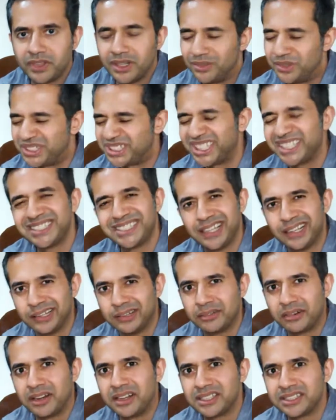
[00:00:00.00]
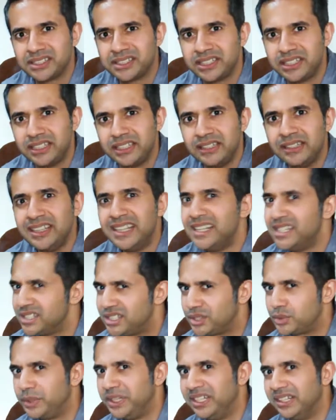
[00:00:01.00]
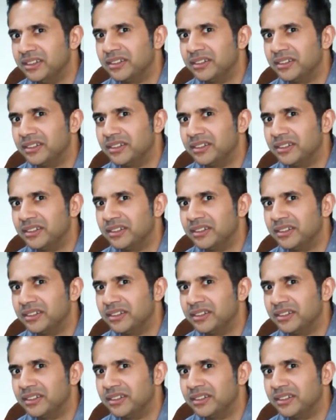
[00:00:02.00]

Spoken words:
which has that grassy, sweet